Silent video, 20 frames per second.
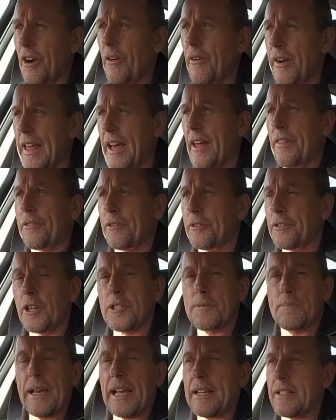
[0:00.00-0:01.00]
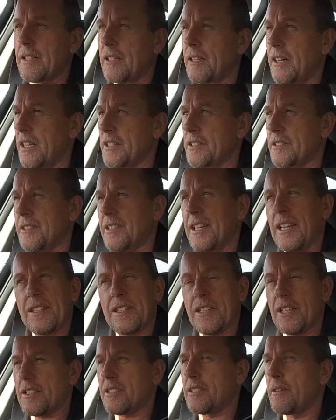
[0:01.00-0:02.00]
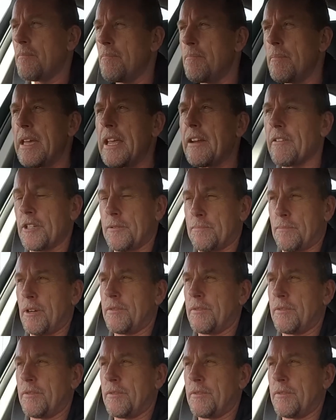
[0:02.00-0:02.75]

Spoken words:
throw it out through those back tyres at just the merest